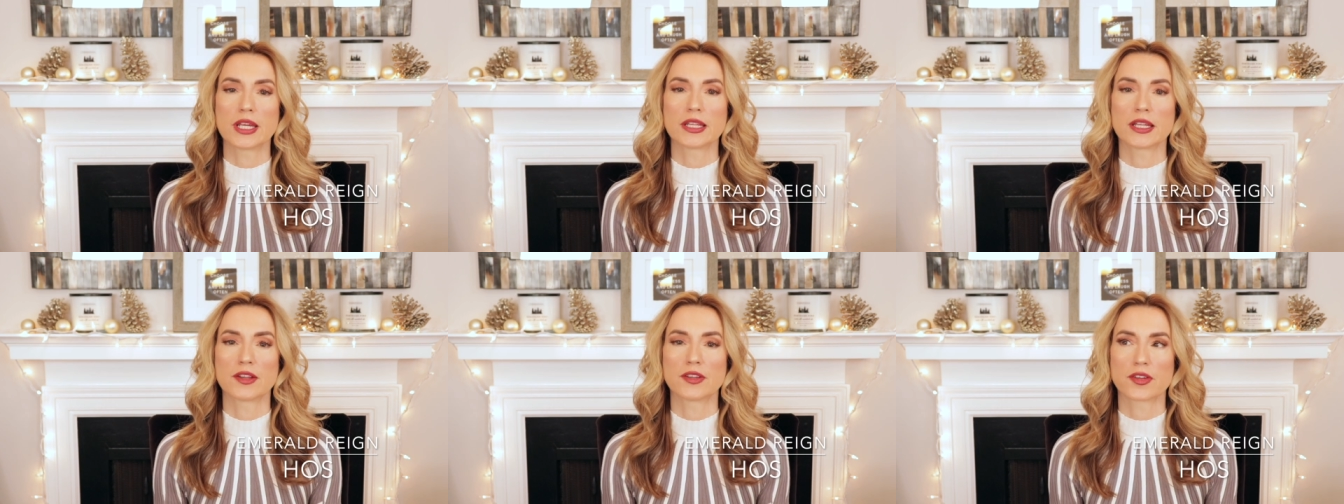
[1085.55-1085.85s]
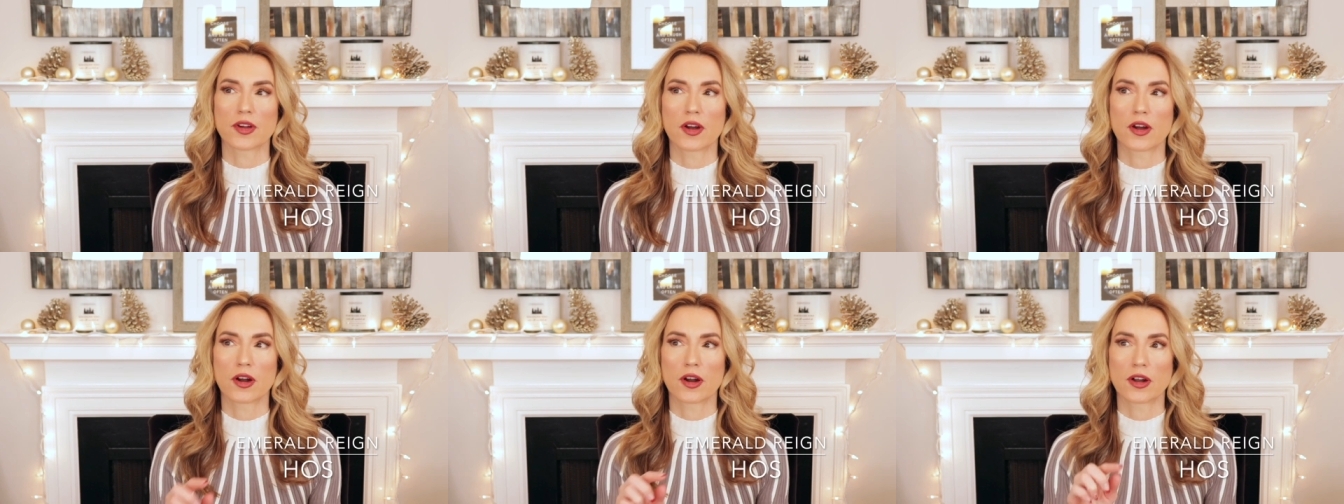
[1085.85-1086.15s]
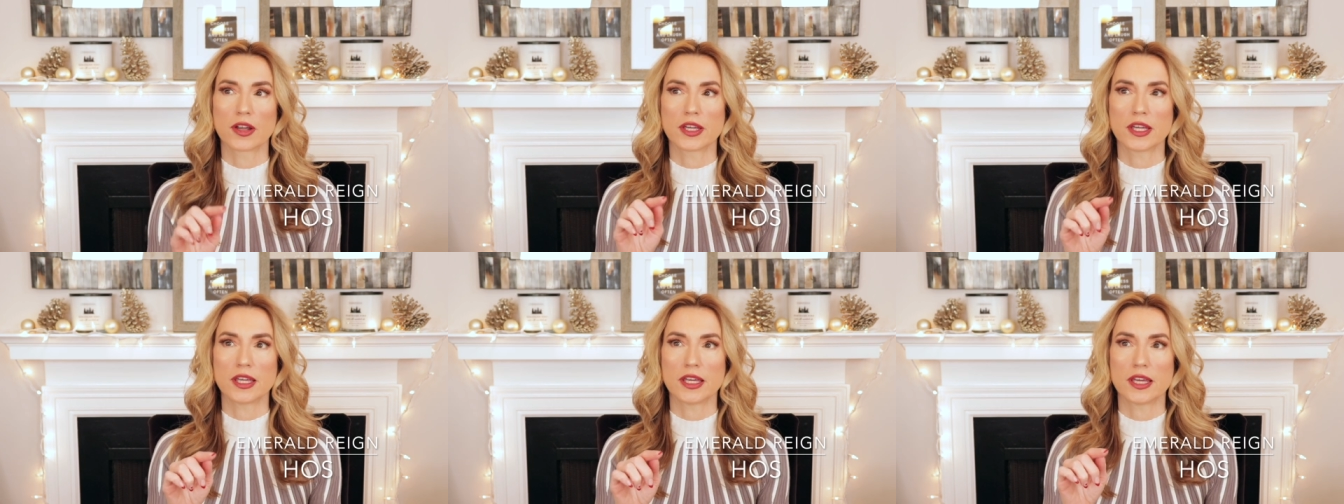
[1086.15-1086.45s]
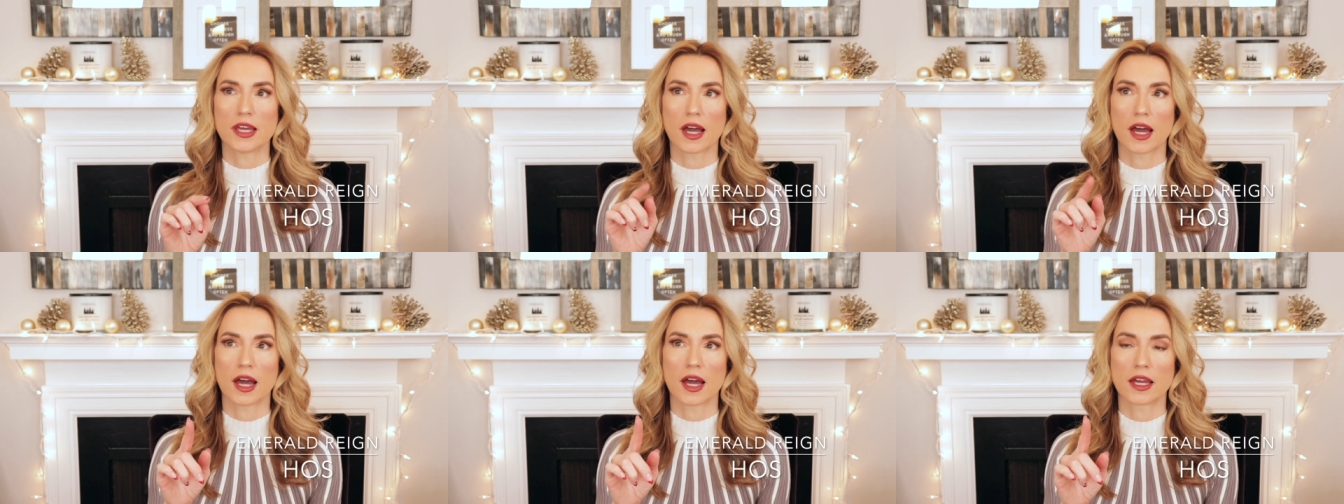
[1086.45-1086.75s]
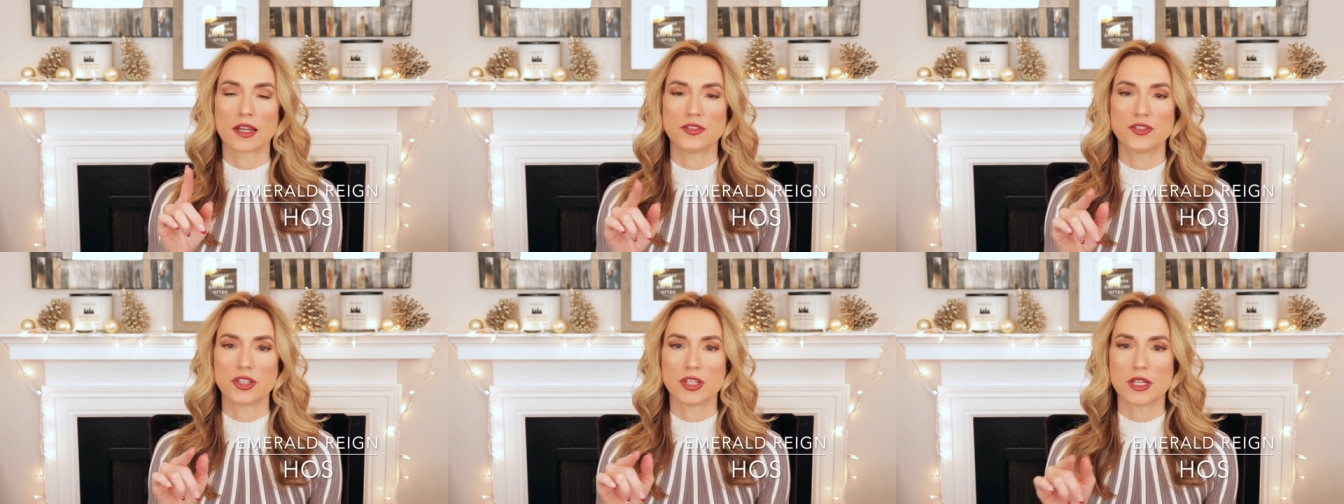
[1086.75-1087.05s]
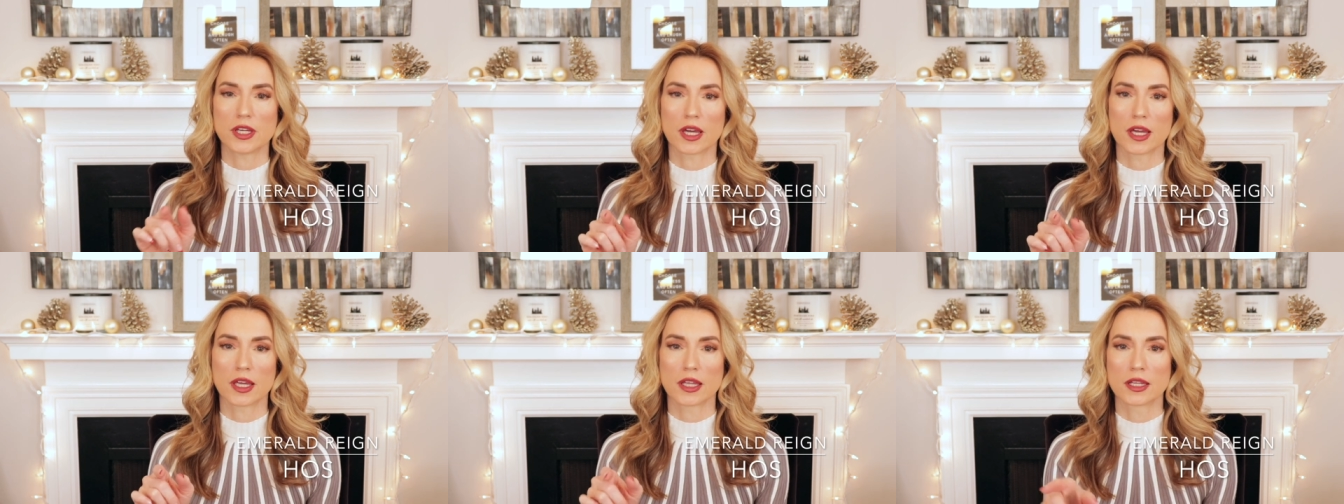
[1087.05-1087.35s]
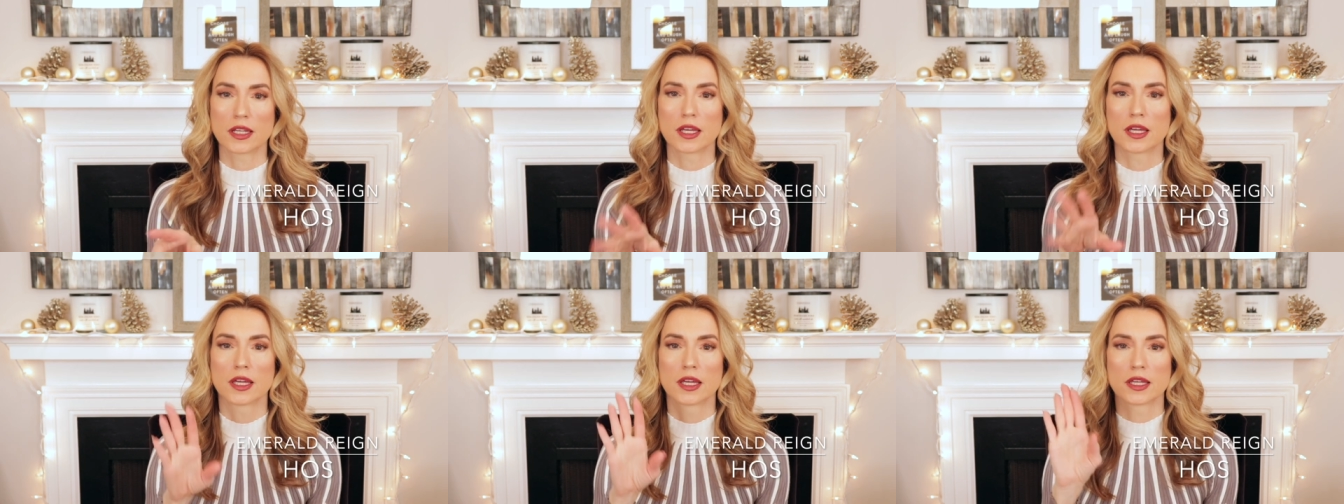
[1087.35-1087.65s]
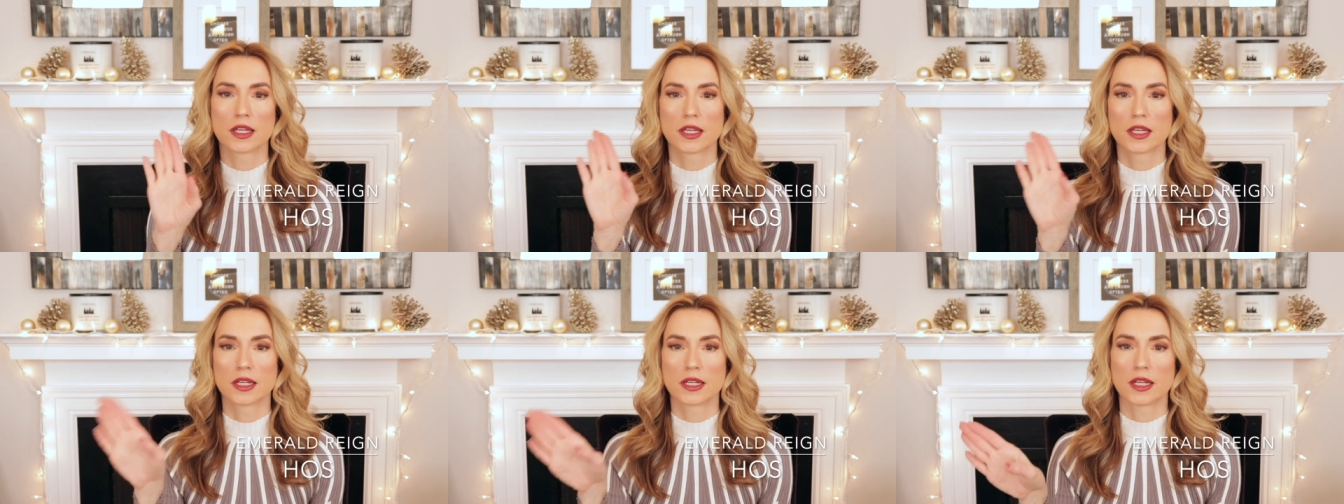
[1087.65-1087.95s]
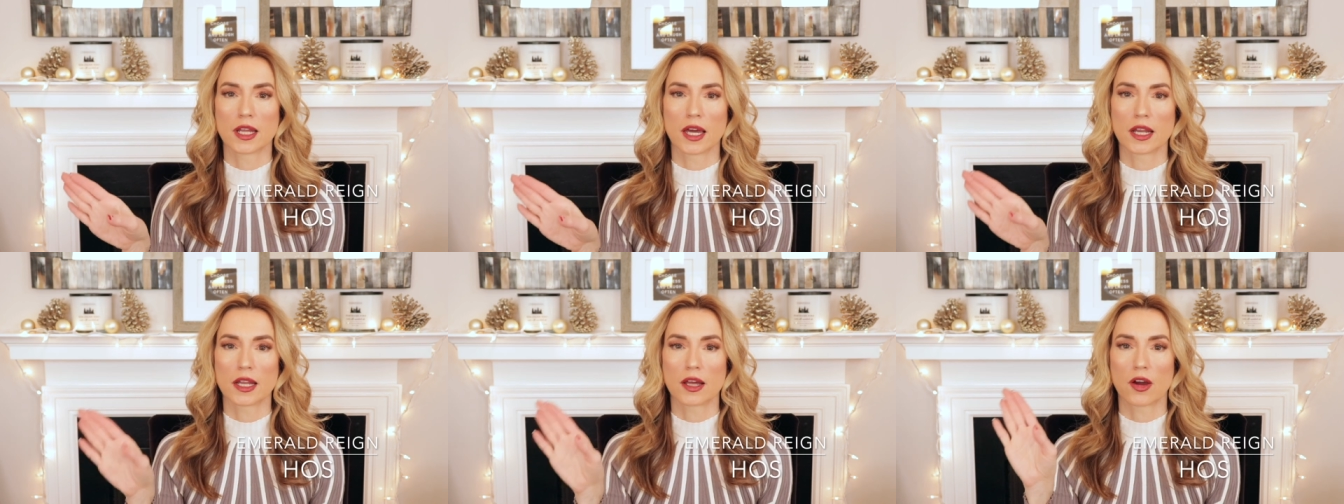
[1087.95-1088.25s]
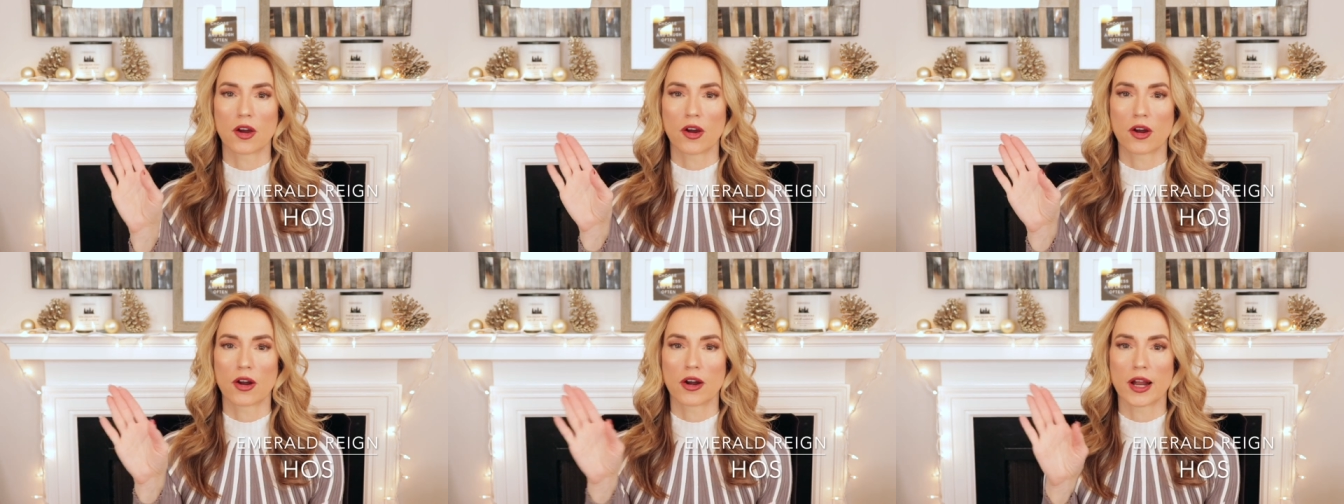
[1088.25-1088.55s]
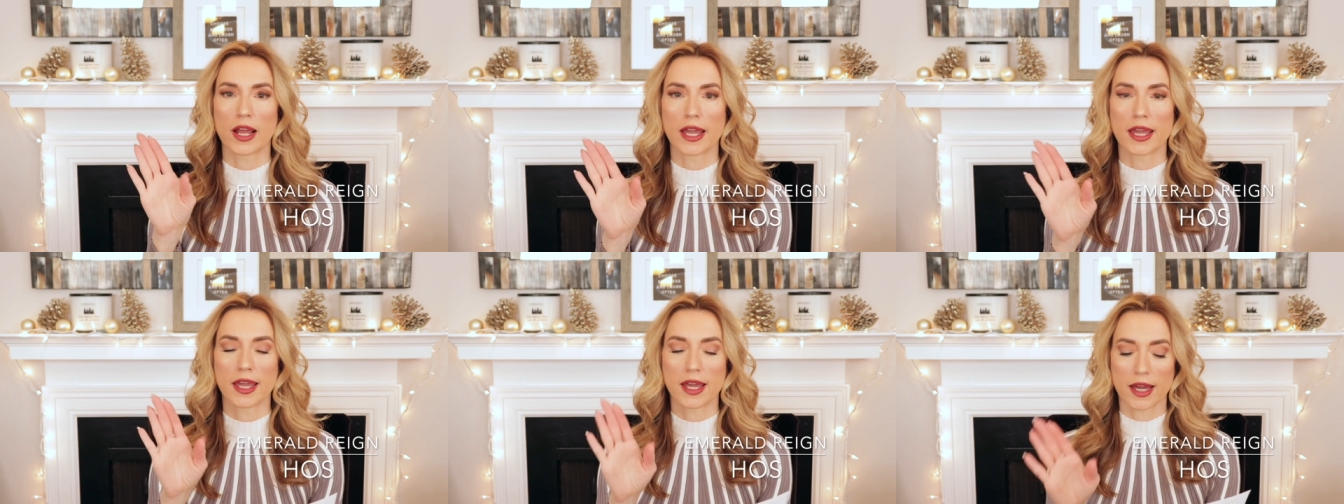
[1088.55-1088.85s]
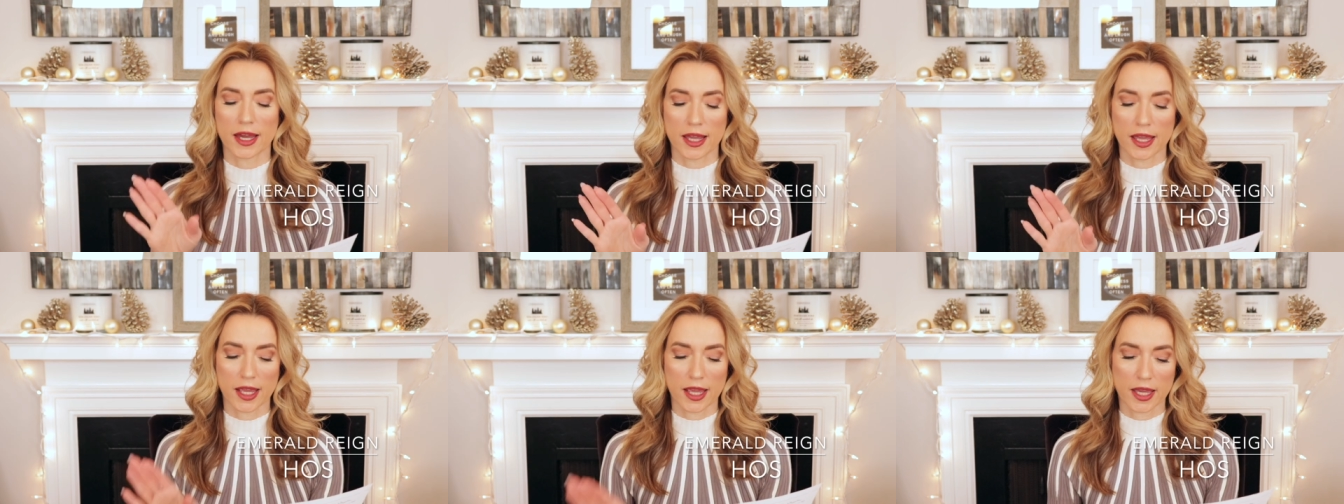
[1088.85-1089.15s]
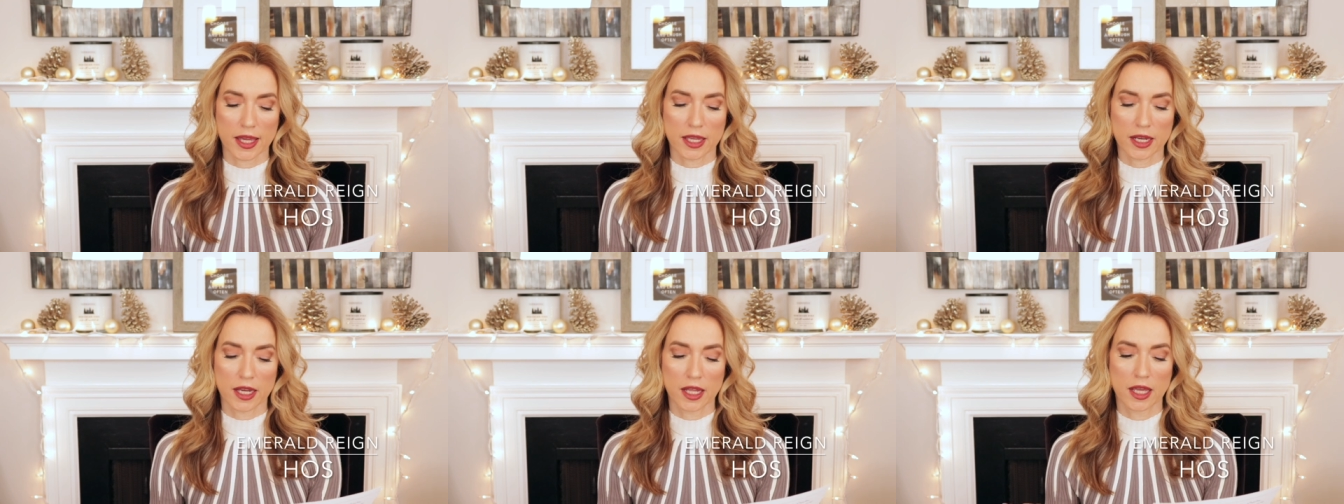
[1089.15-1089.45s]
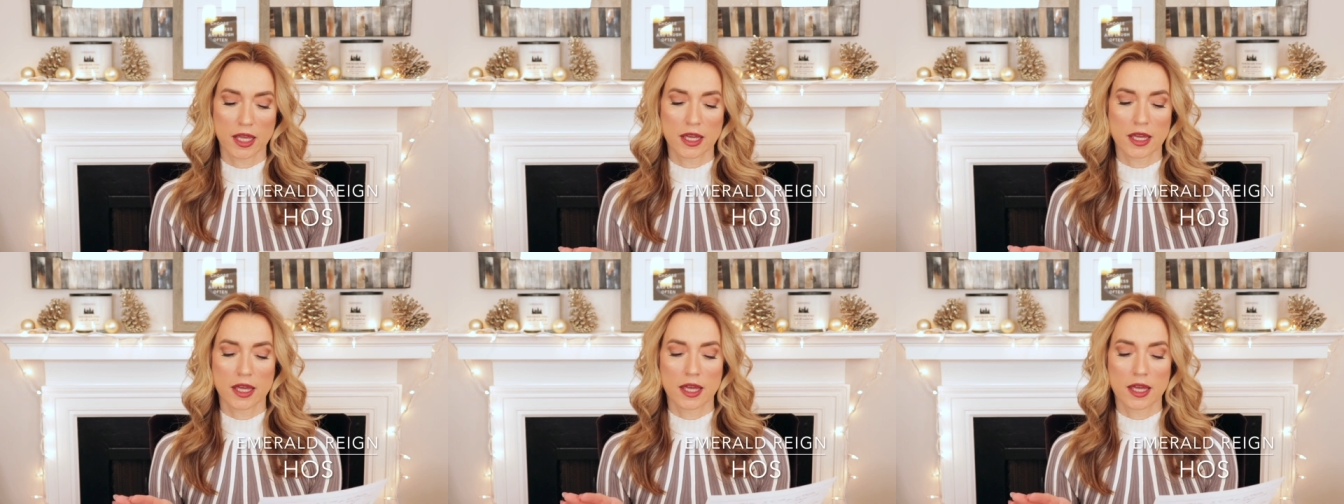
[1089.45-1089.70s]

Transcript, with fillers: and that's R-E-I-G-N, not R-A-I-N.